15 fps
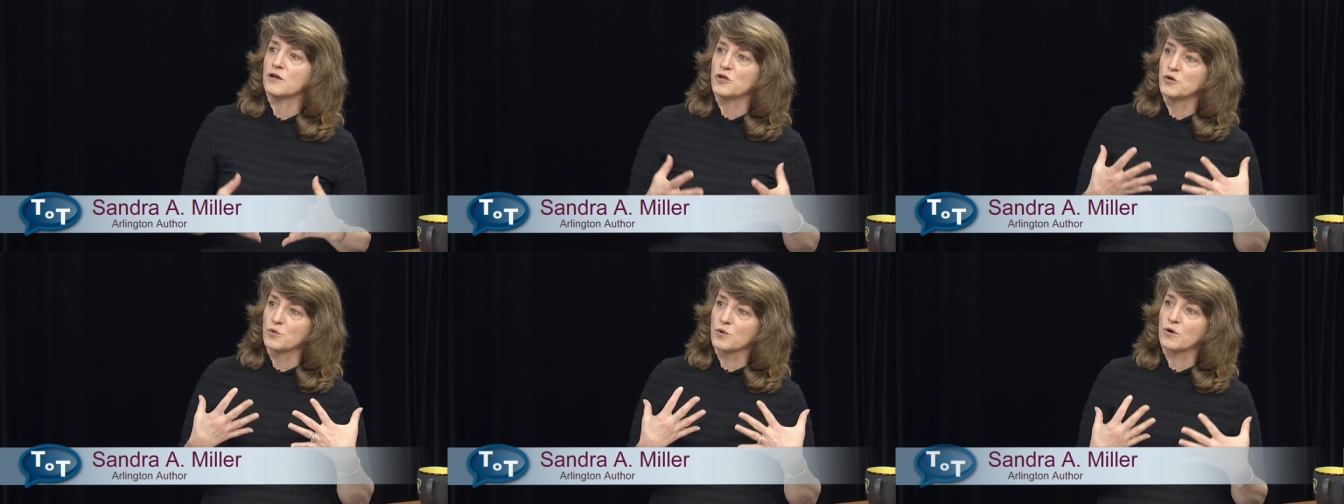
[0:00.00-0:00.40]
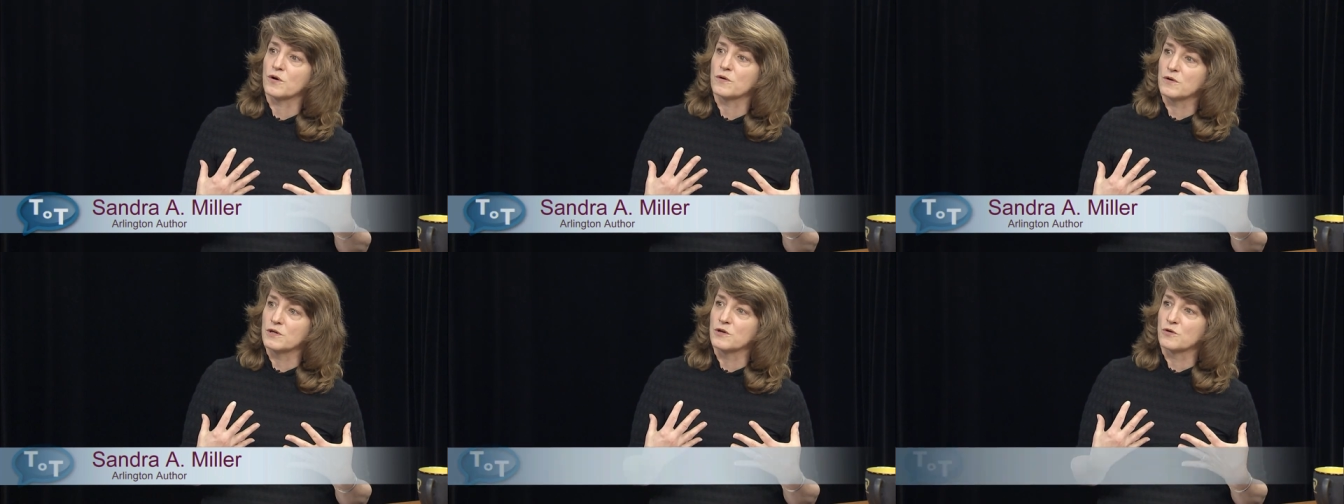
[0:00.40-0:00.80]

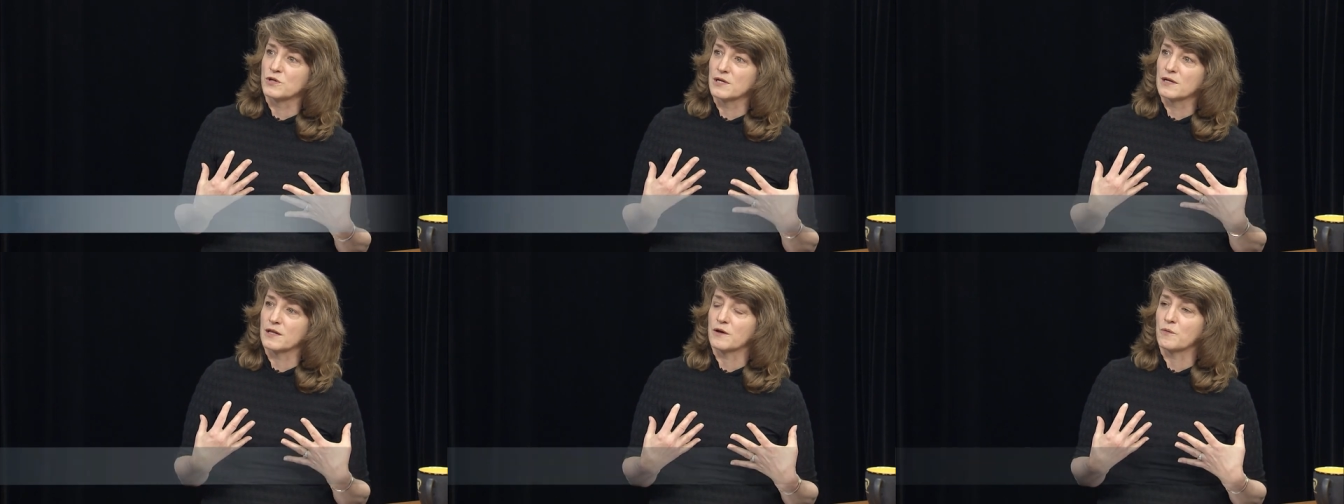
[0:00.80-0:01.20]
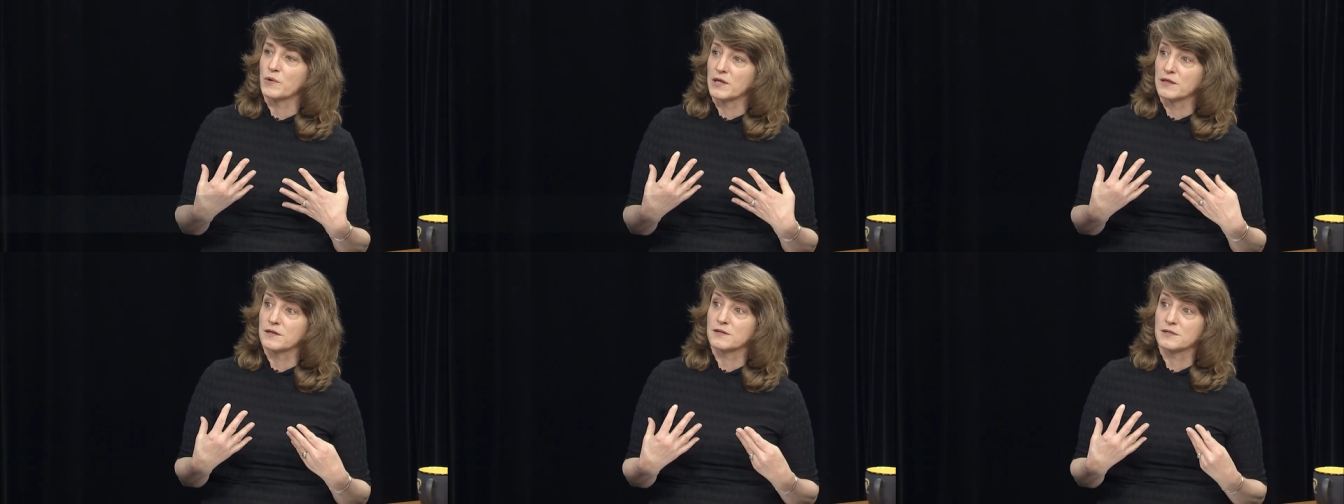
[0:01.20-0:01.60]
you're you're dealing
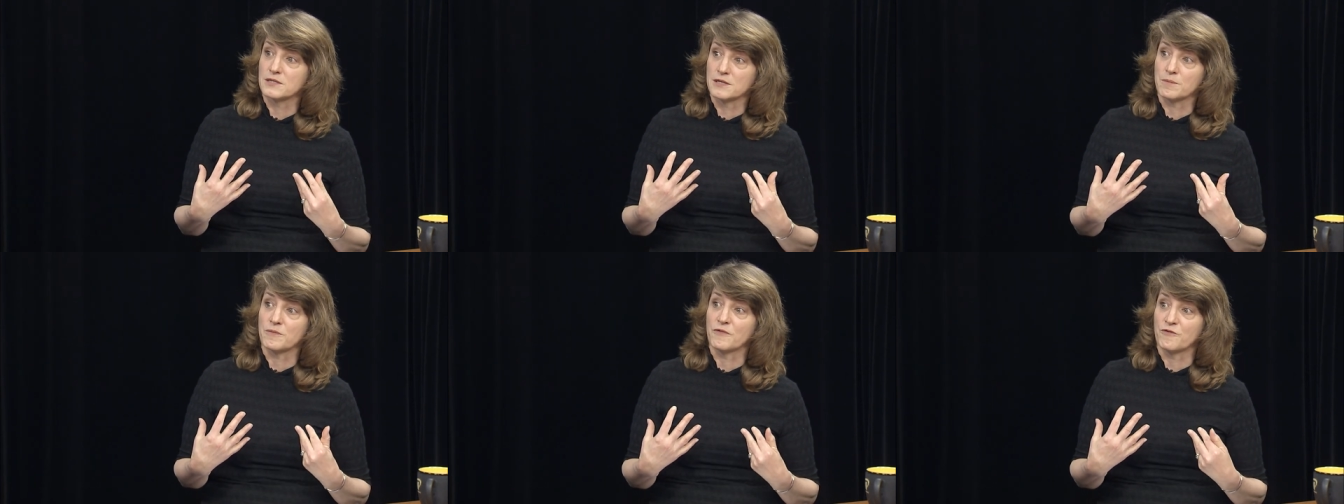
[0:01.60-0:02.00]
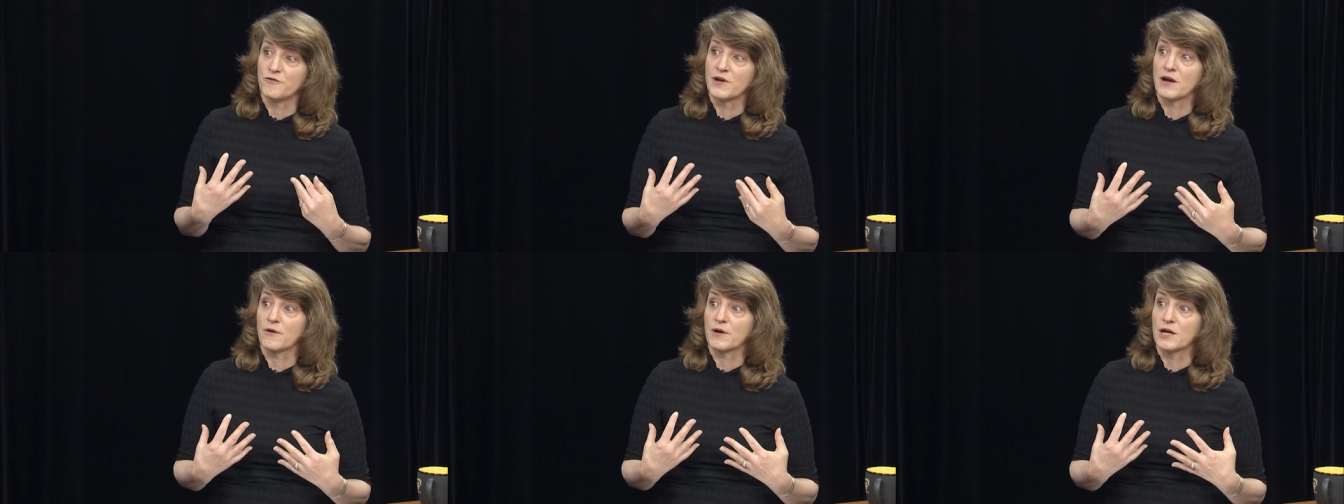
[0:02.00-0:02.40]
with some
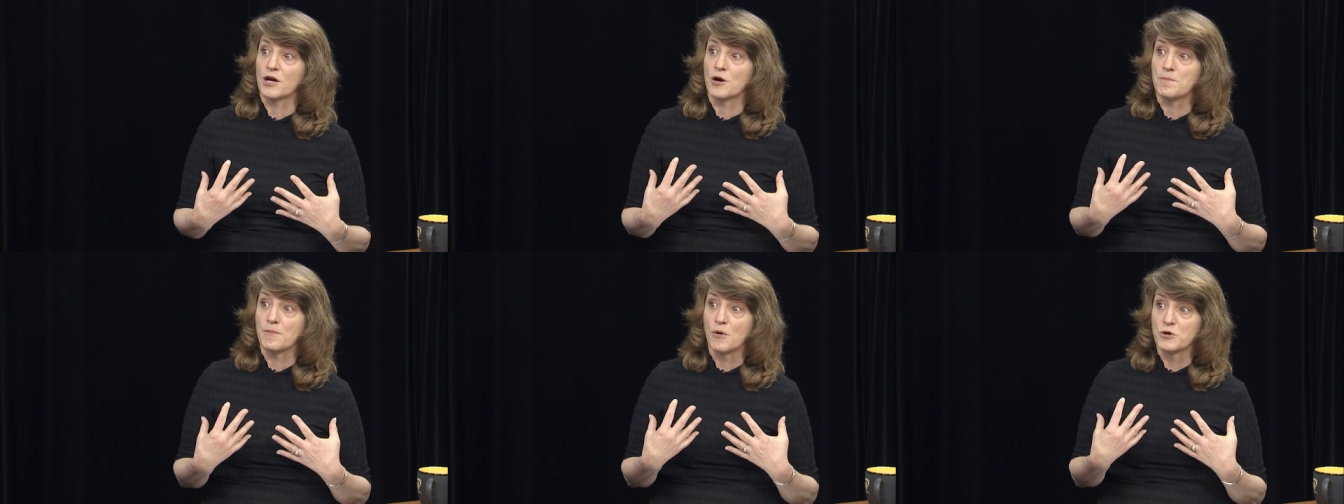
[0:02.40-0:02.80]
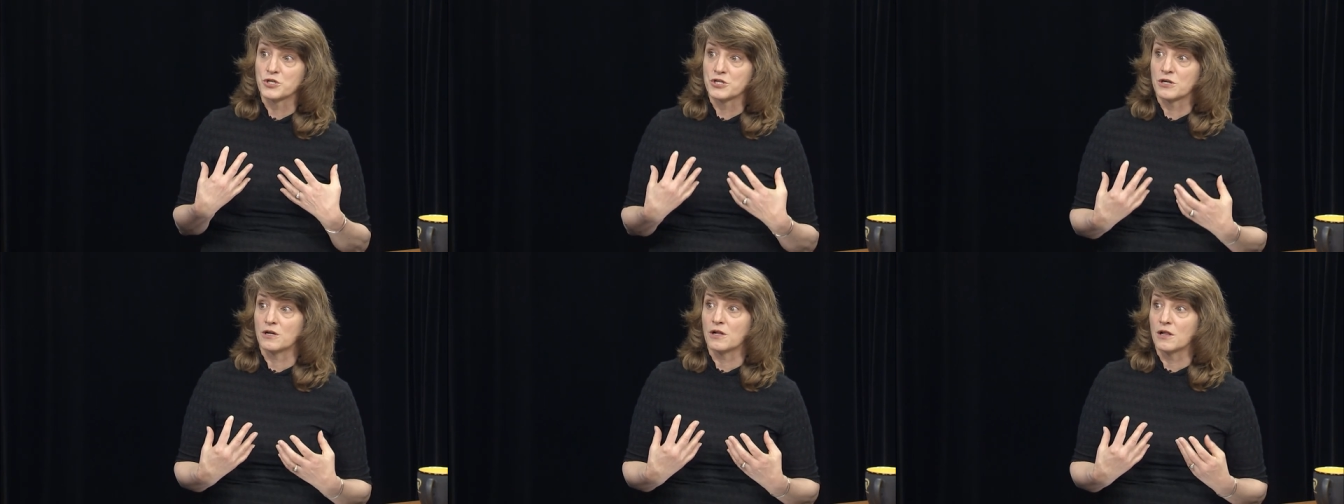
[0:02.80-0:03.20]
very
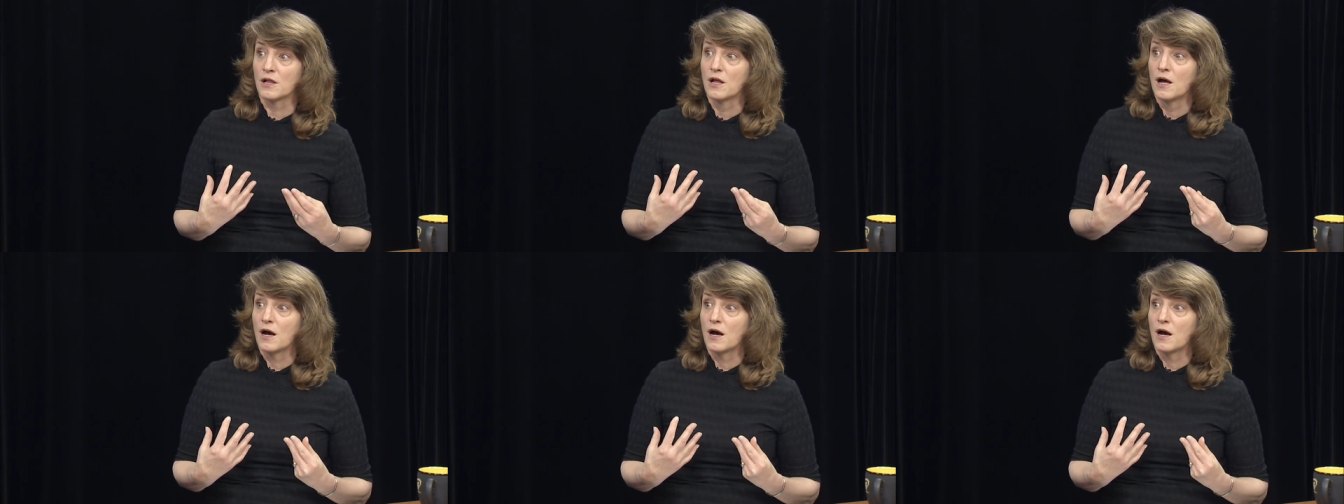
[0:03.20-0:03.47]
emotional.